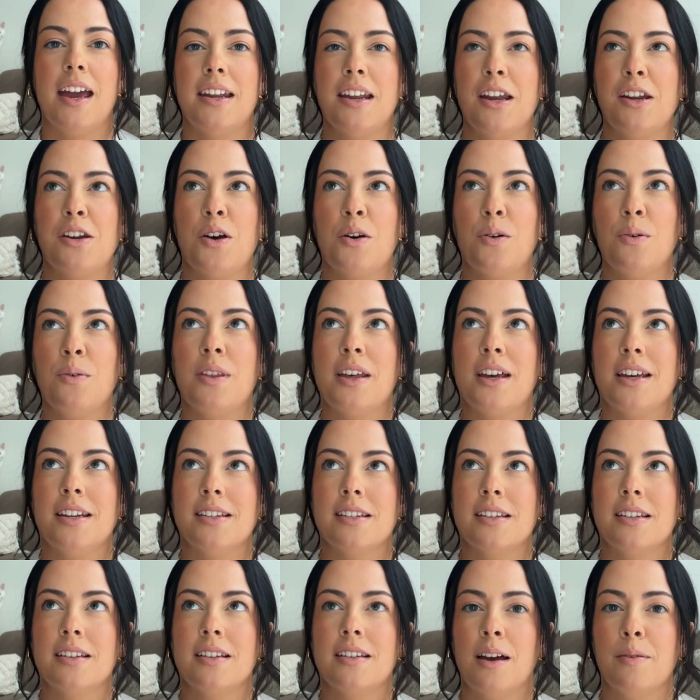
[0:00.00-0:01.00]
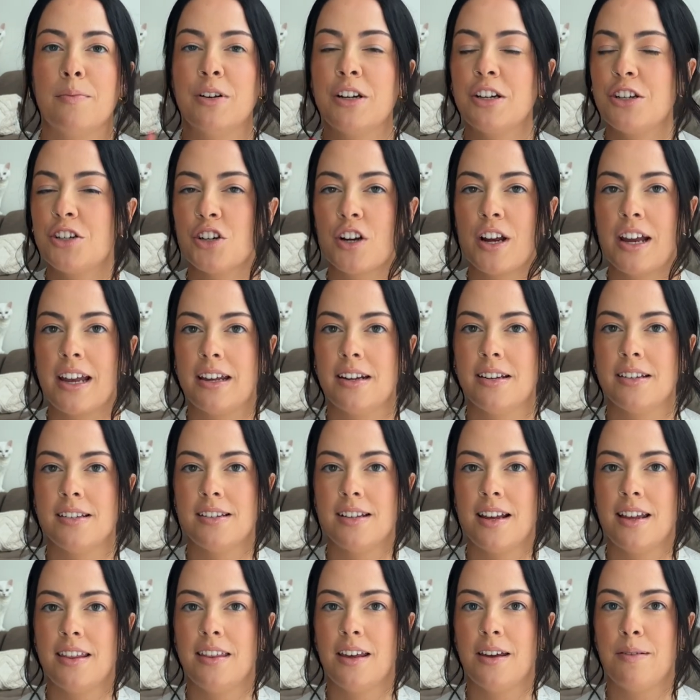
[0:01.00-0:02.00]
And I know that, I'm pretty sure Hannah
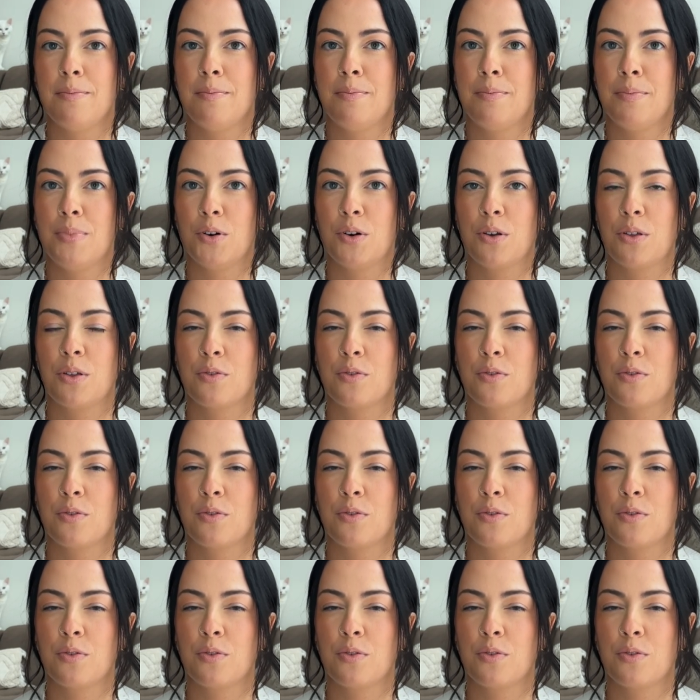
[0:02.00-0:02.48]
said that book